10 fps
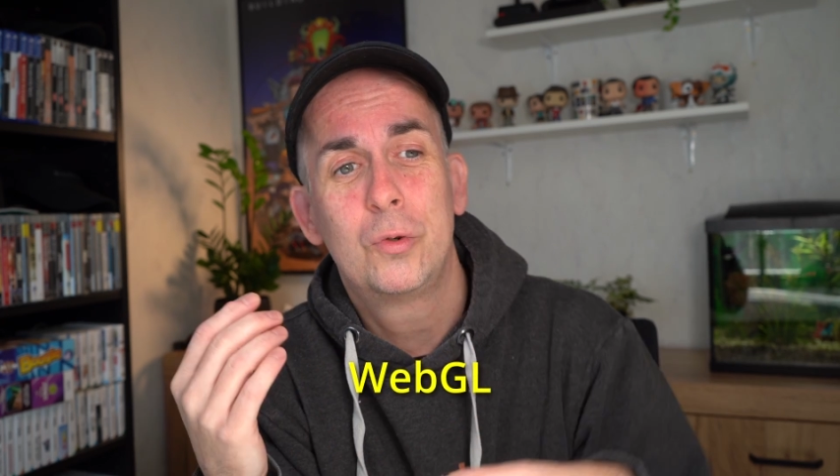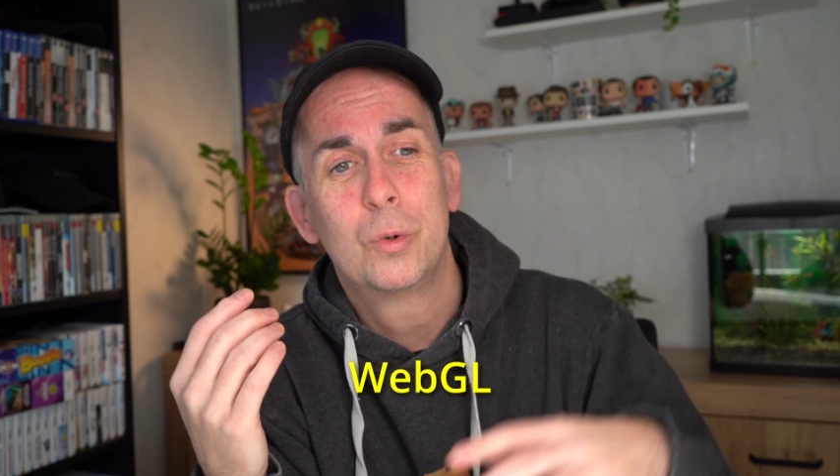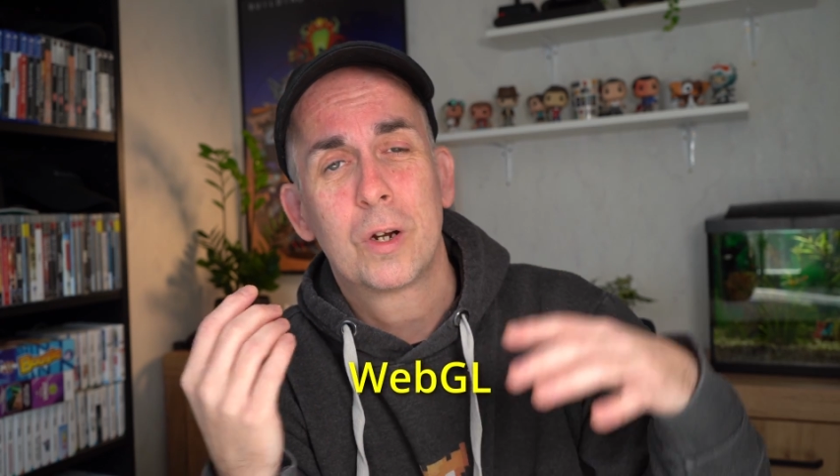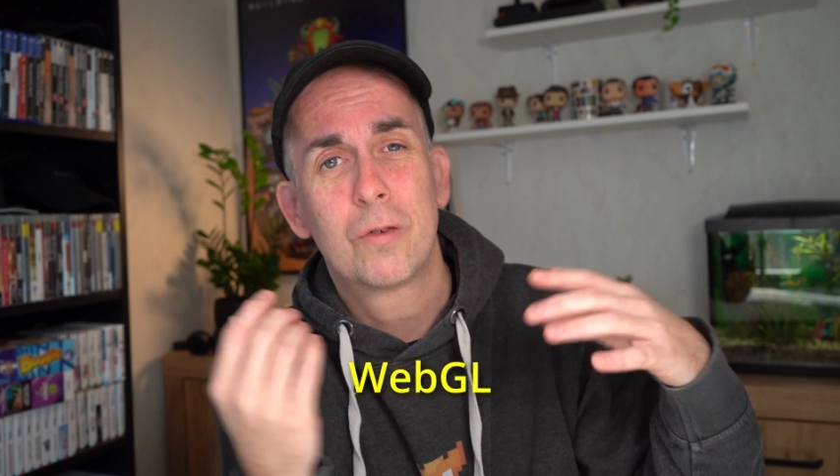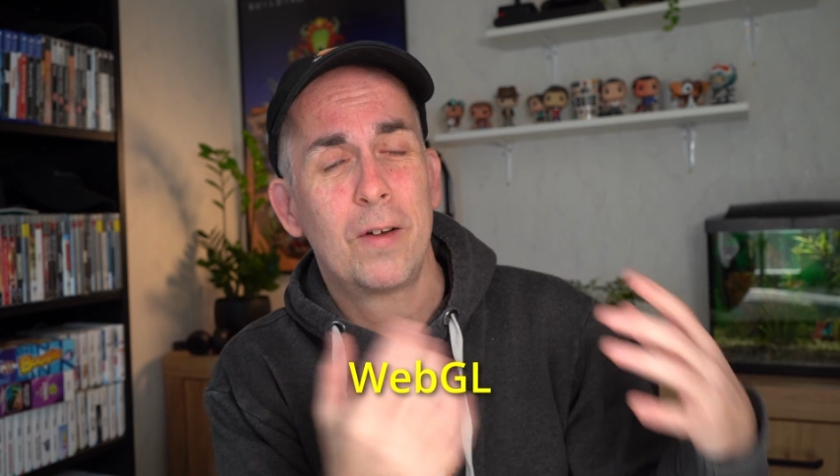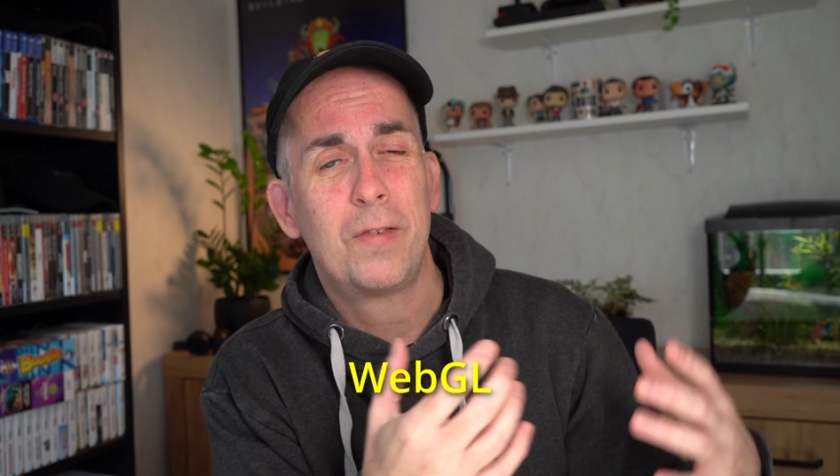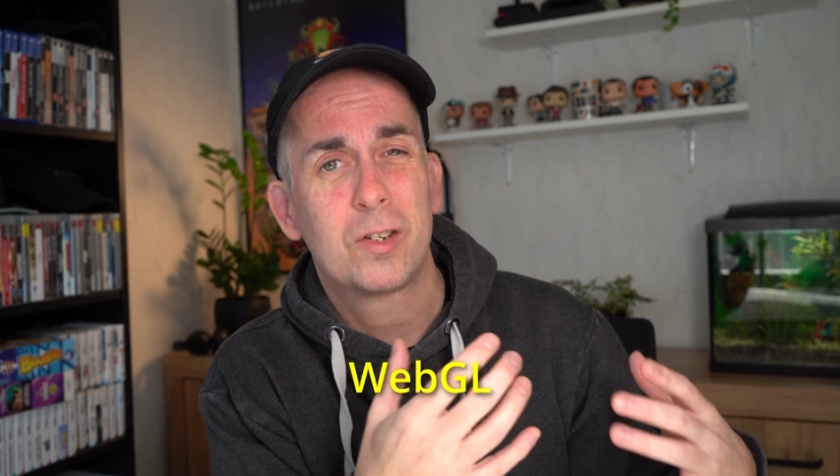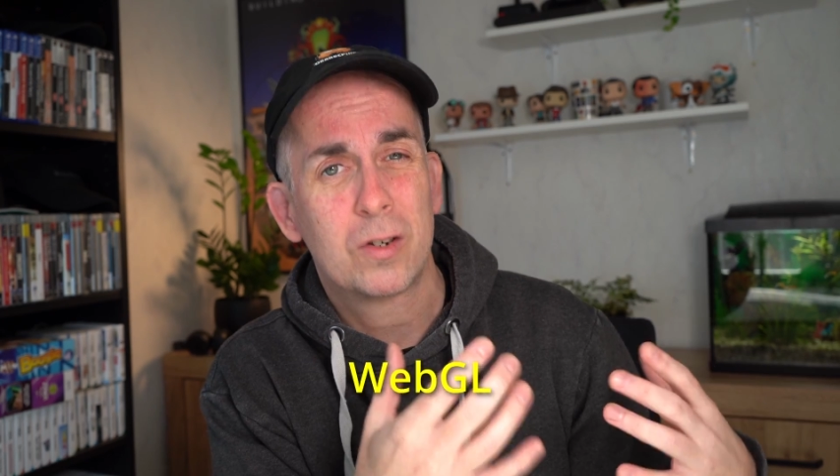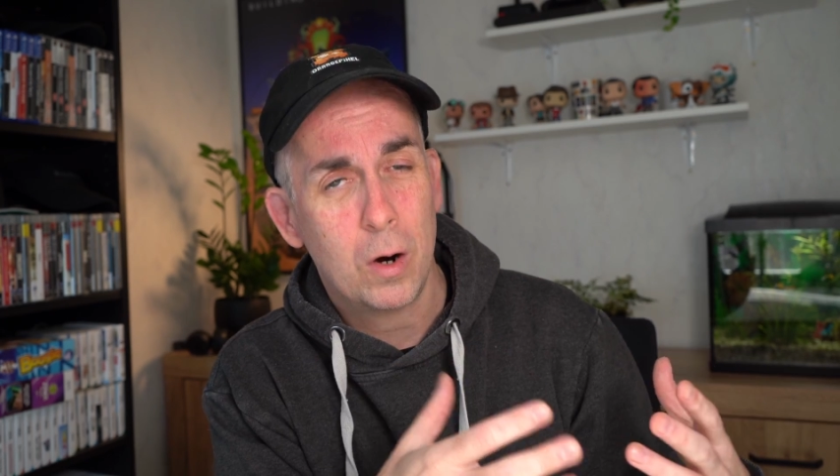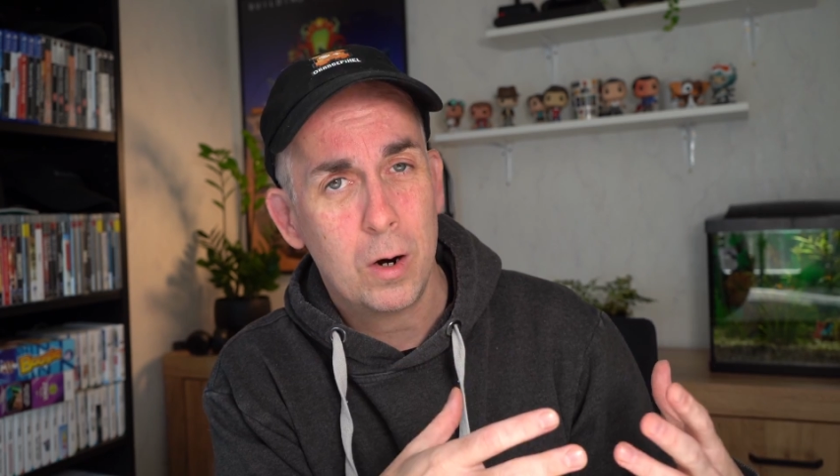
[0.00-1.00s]
to the
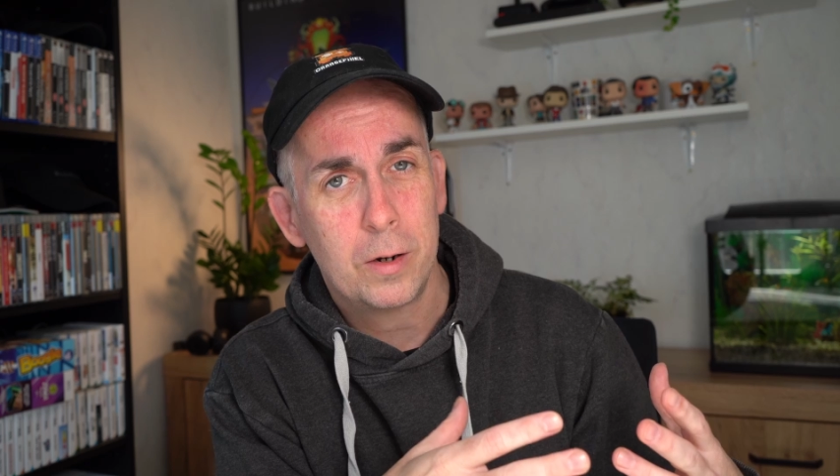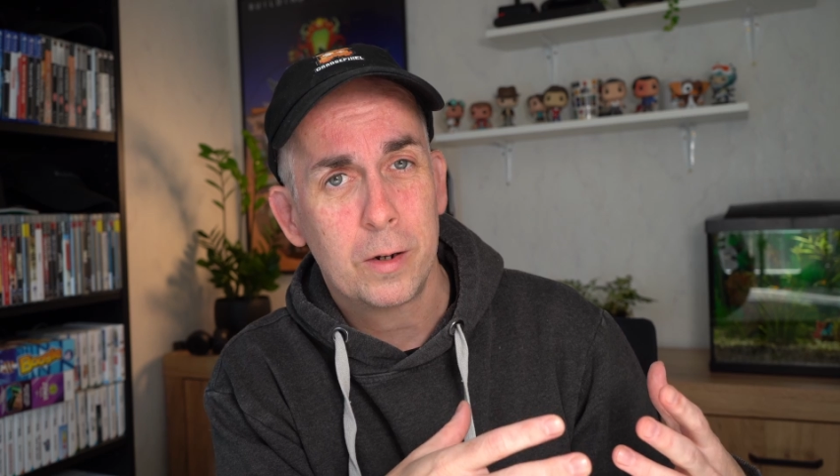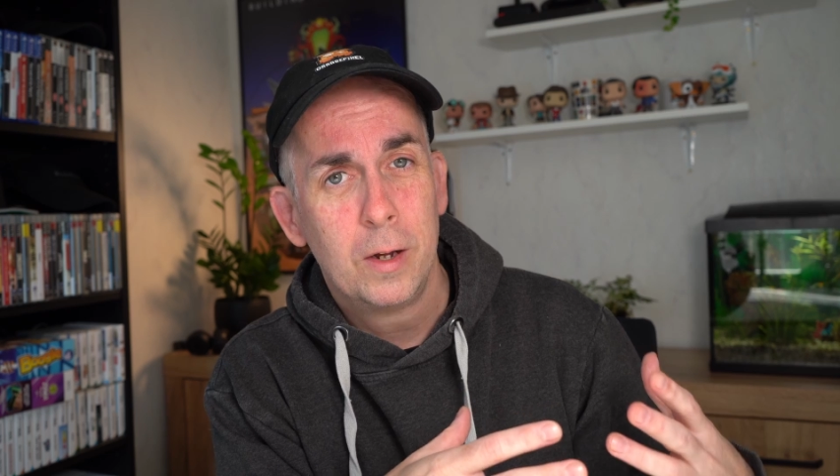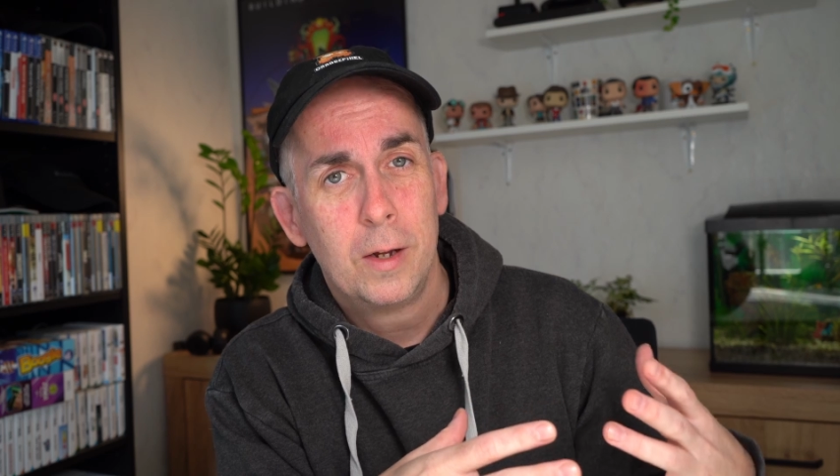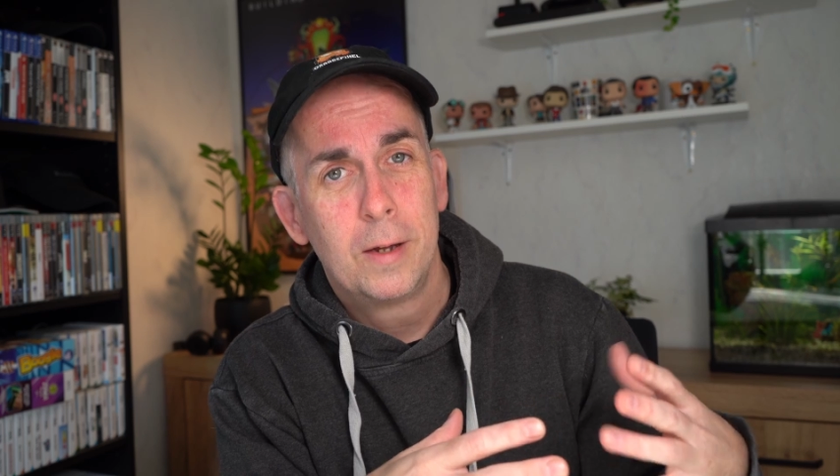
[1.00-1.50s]
graphics card